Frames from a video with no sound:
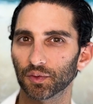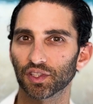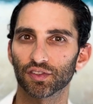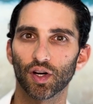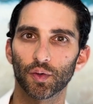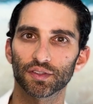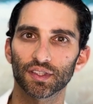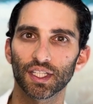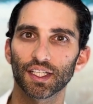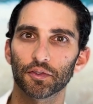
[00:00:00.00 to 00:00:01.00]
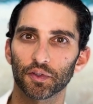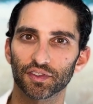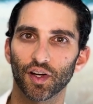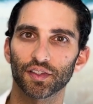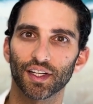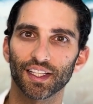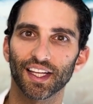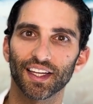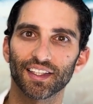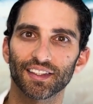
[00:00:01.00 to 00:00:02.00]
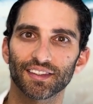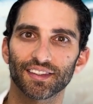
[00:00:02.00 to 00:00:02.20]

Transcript: which is always the result that I like.